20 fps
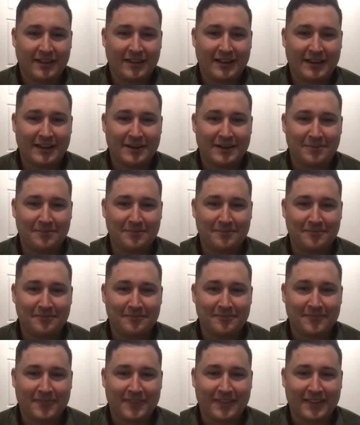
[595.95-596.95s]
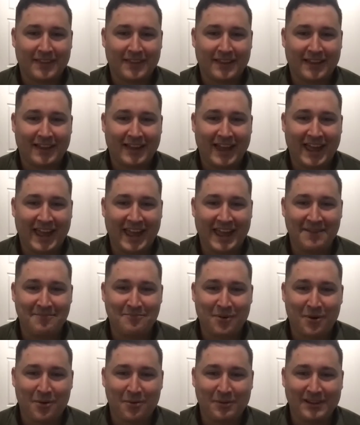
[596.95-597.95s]
And
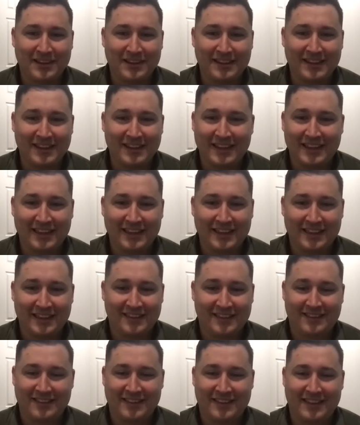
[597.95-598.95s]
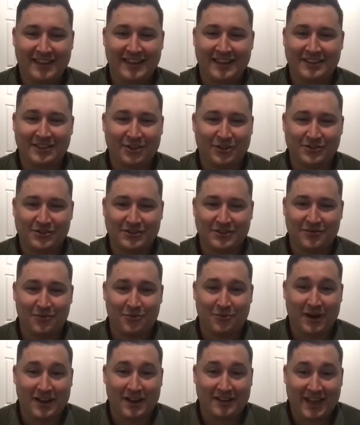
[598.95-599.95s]
probably in lots of
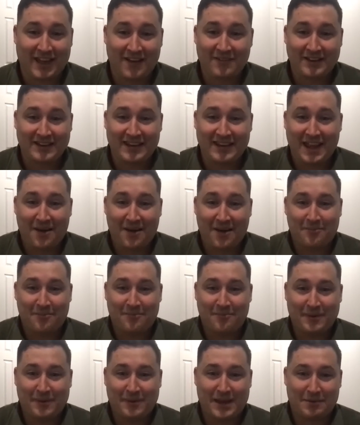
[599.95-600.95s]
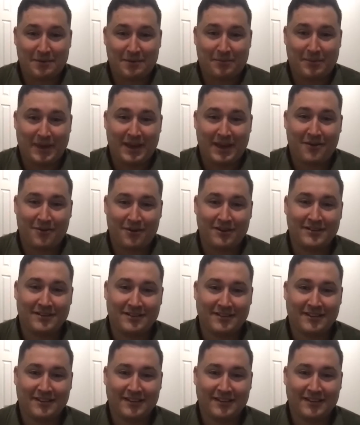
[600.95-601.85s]
different ways. Having now become a parent,